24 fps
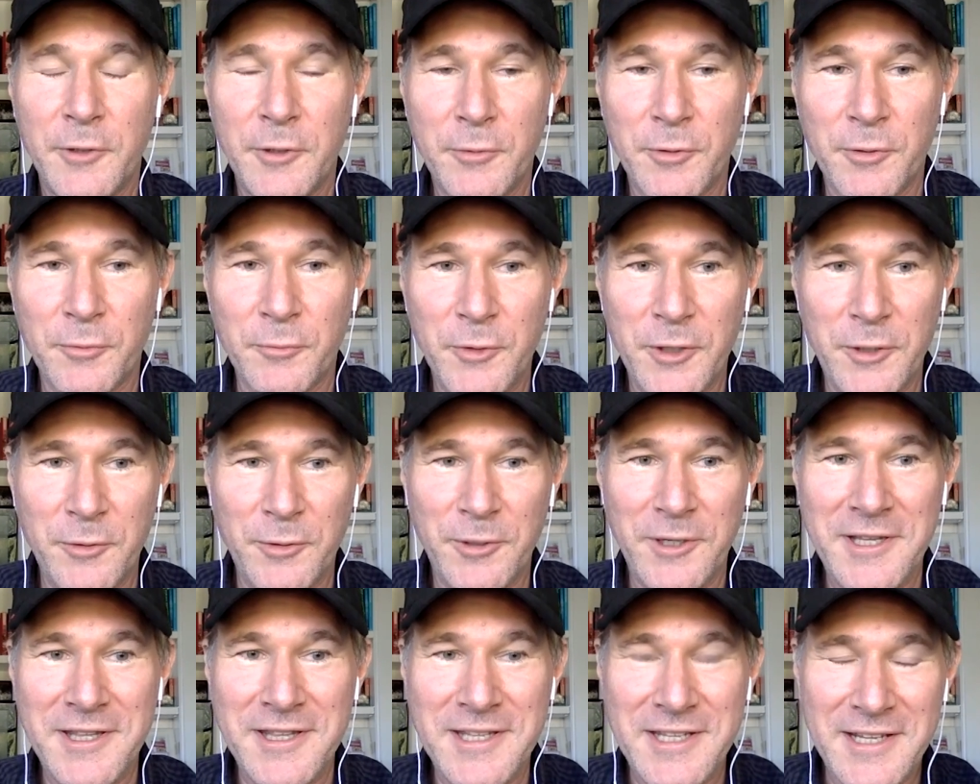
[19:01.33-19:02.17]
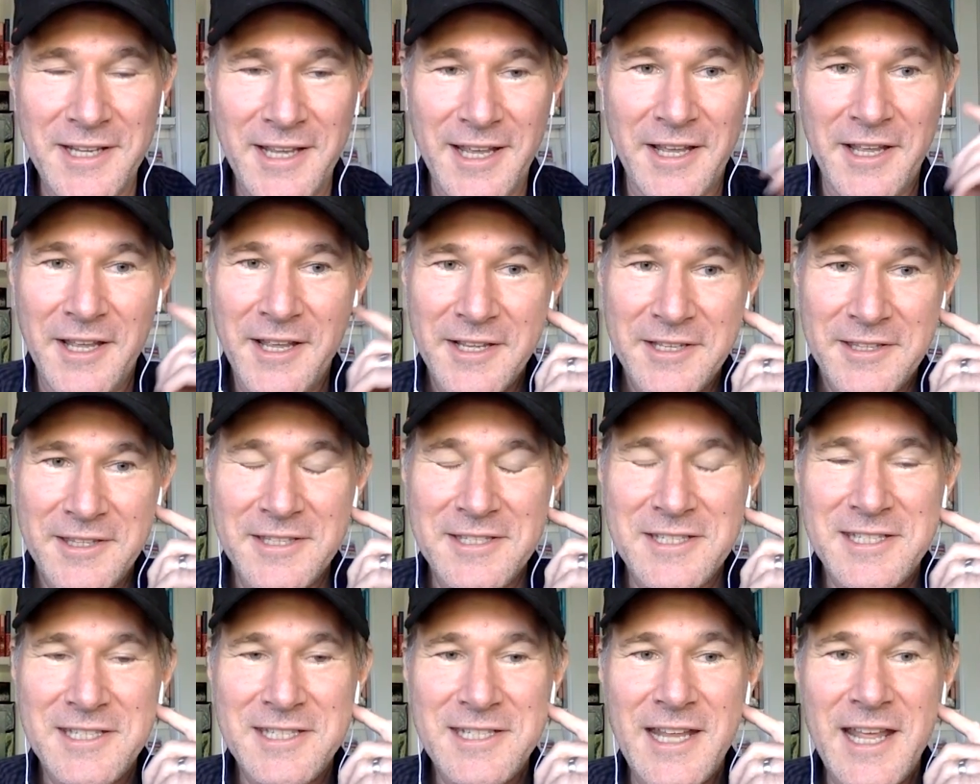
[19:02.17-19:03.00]
We were we were in the uh, the
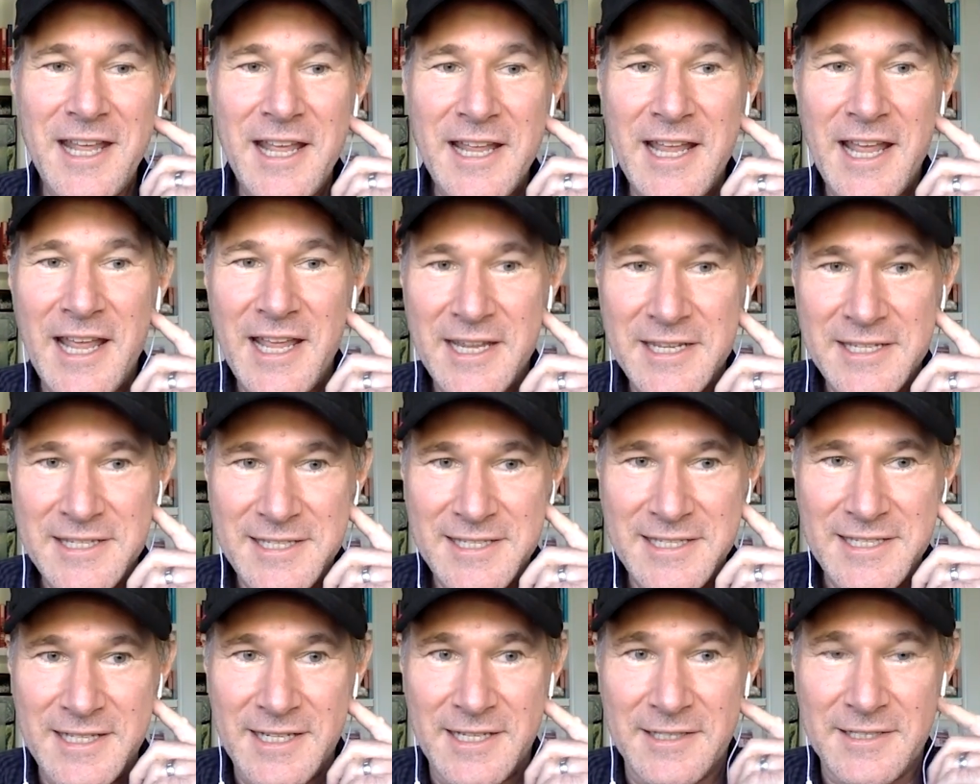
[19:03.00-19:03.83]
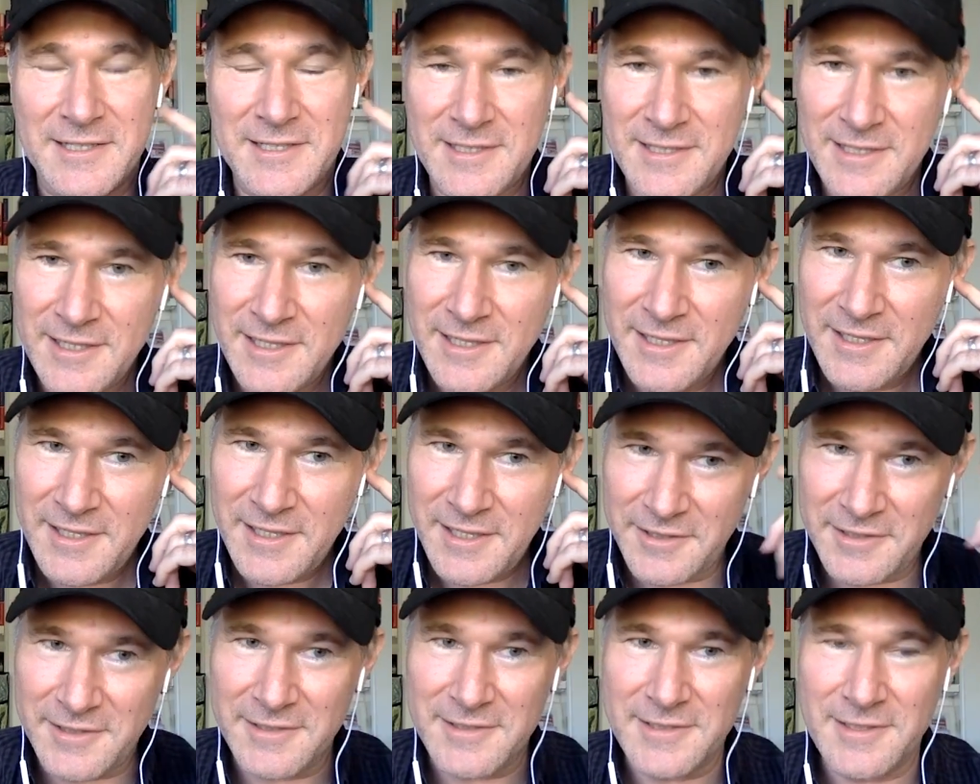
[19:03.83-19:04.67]
C A A seats
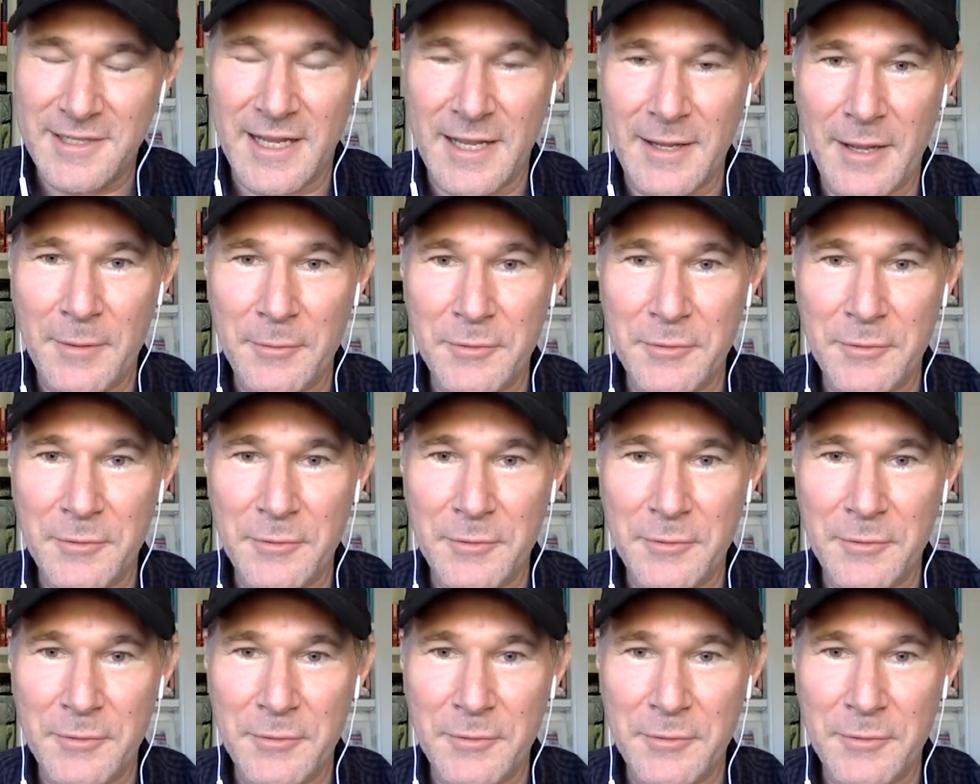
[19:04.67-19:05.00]
at the time.